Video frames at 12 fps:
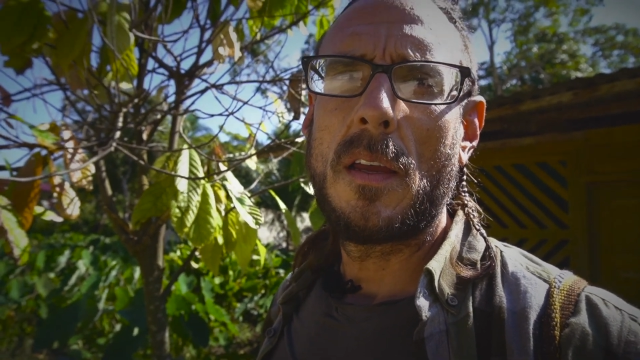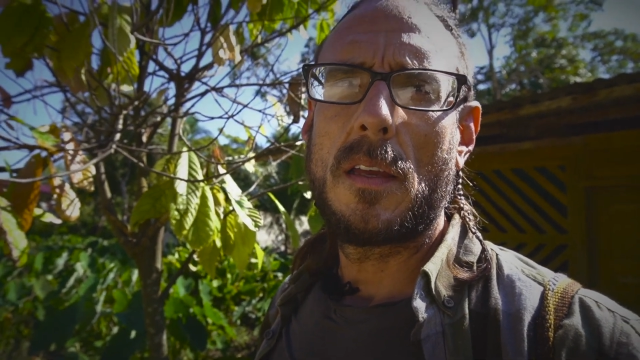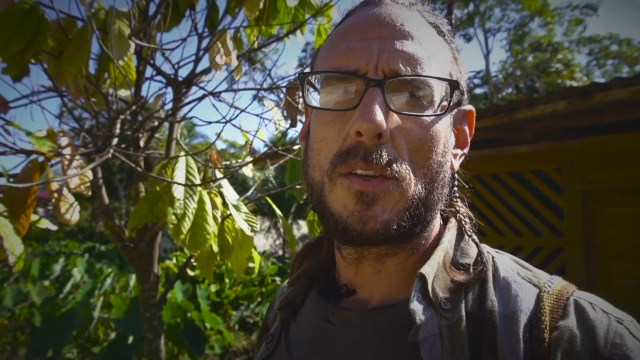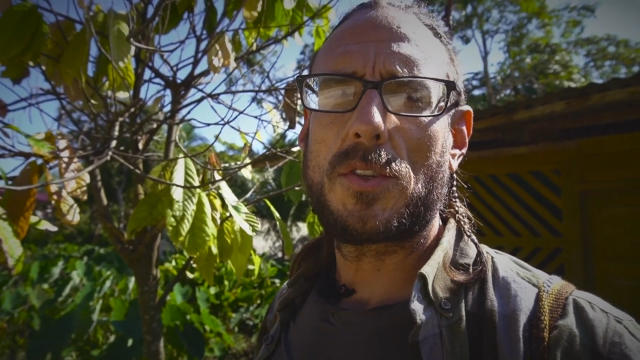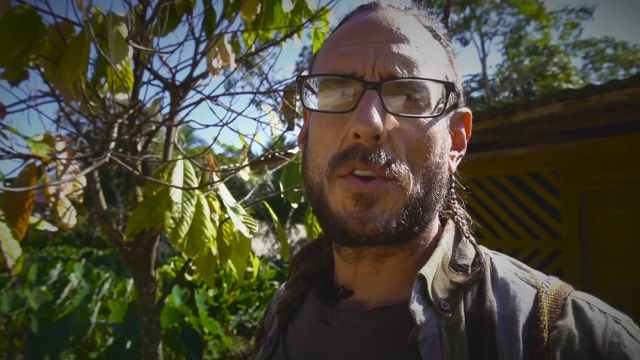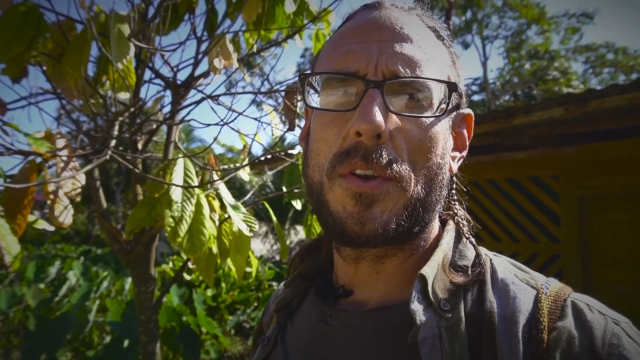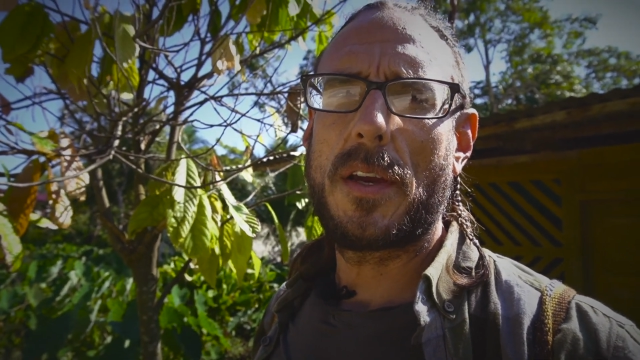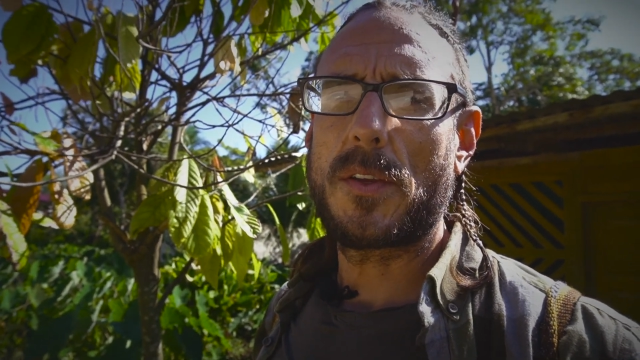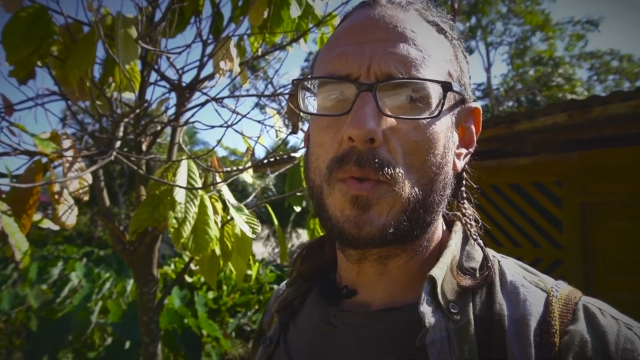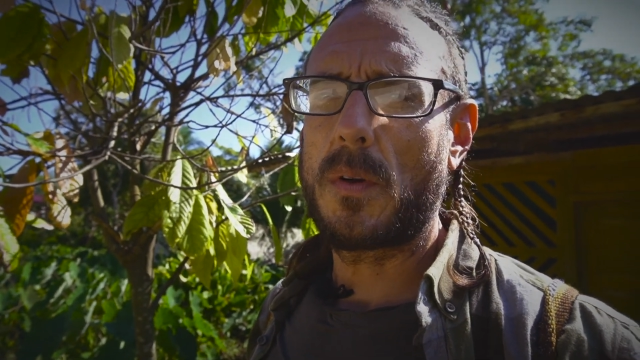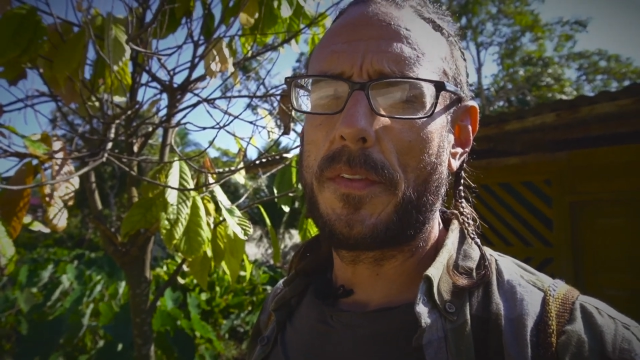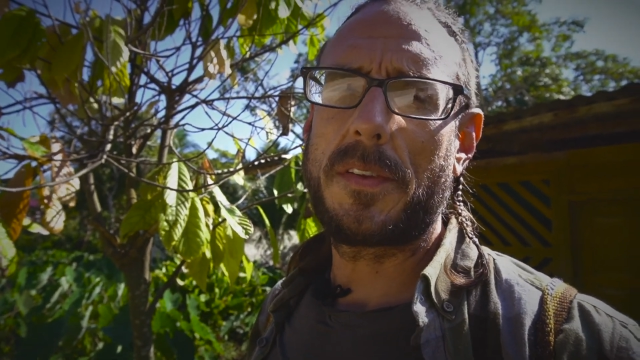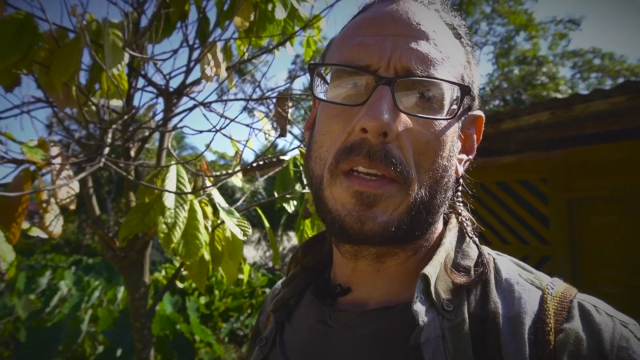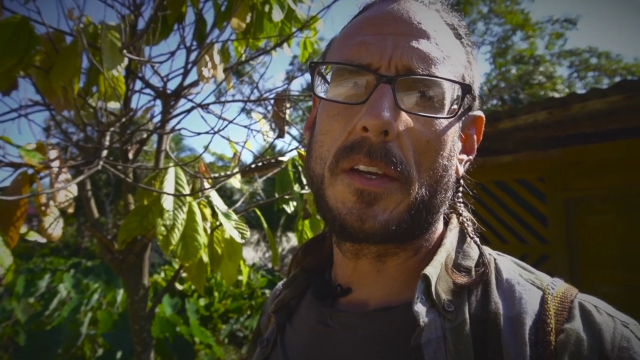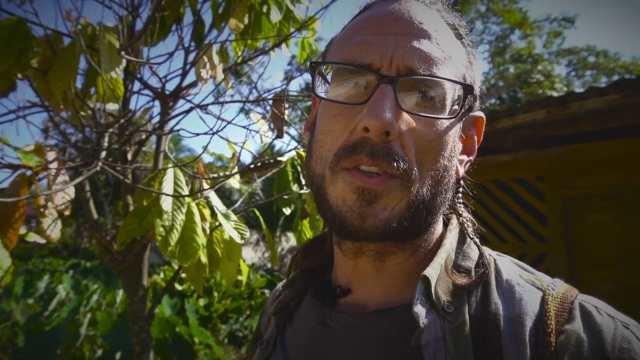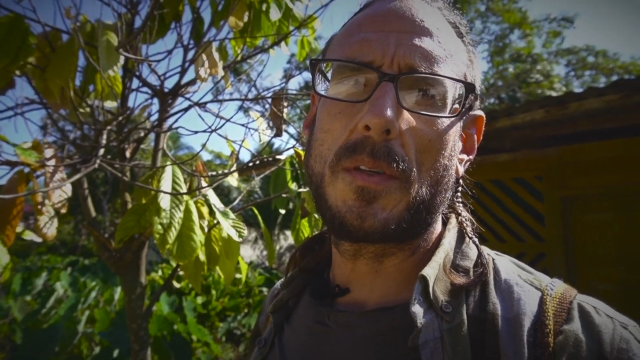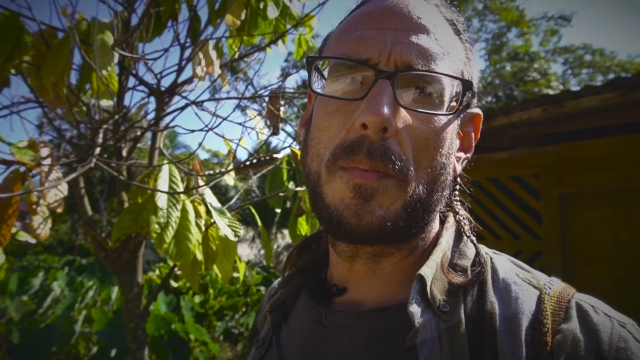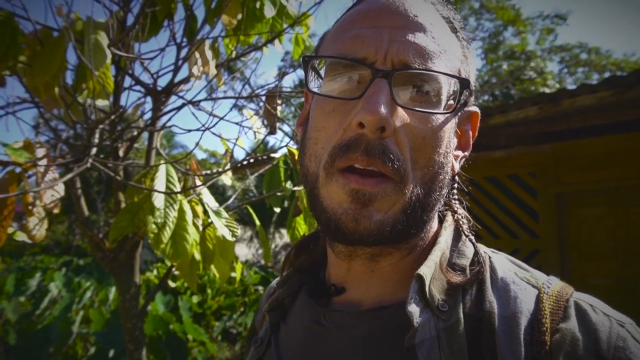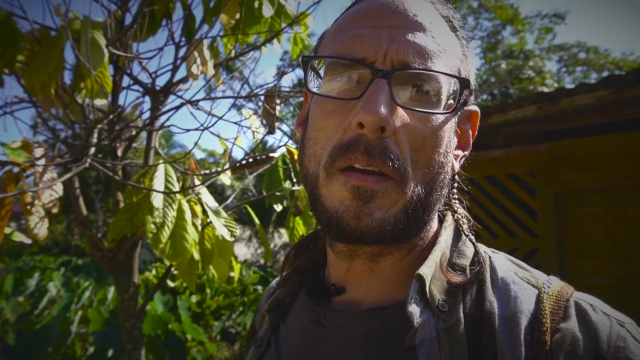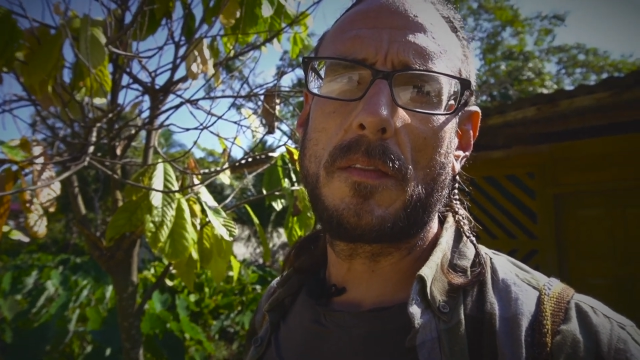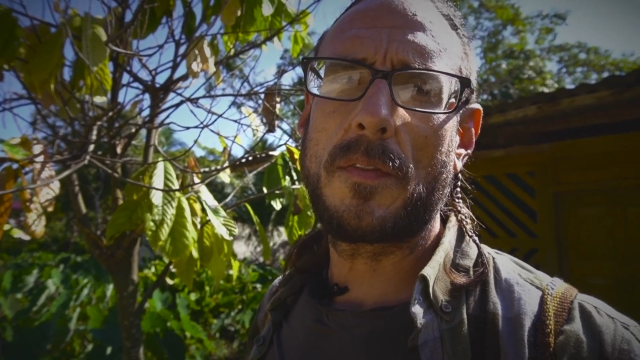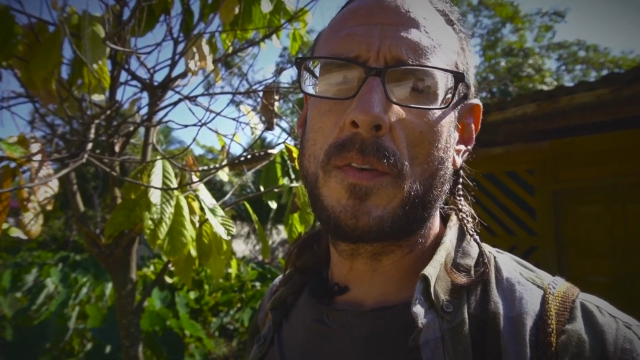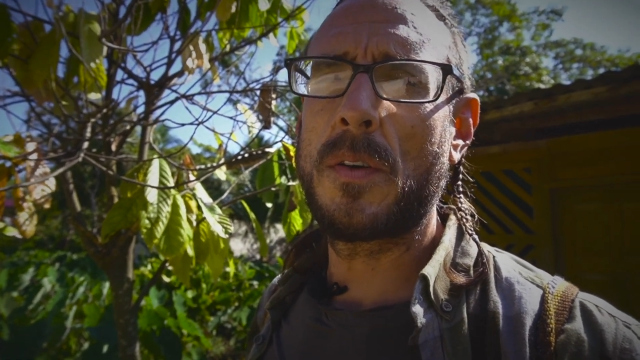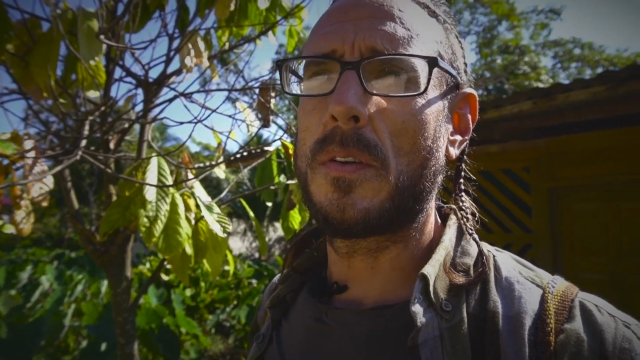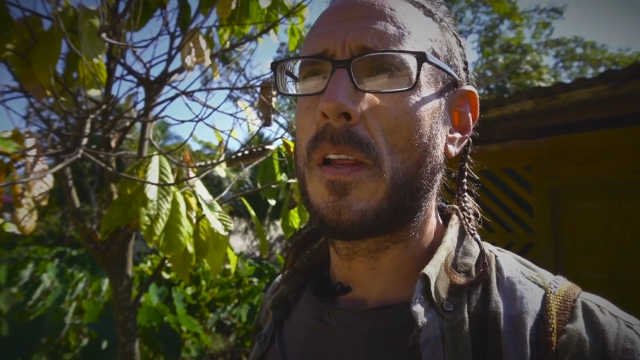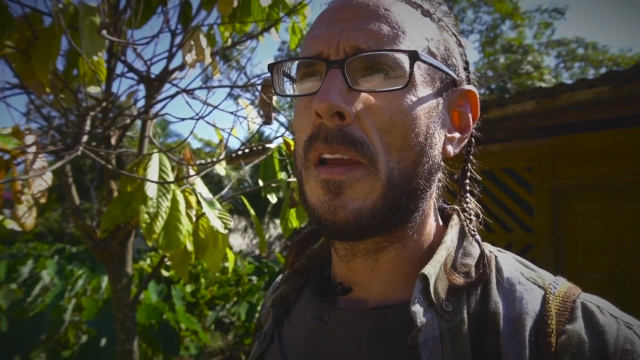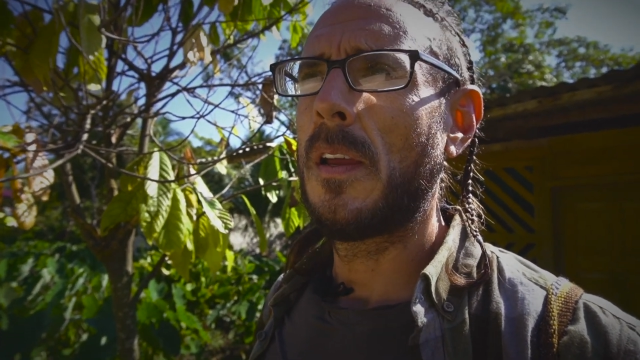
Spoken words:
and show you guys one that's actually bearing fruit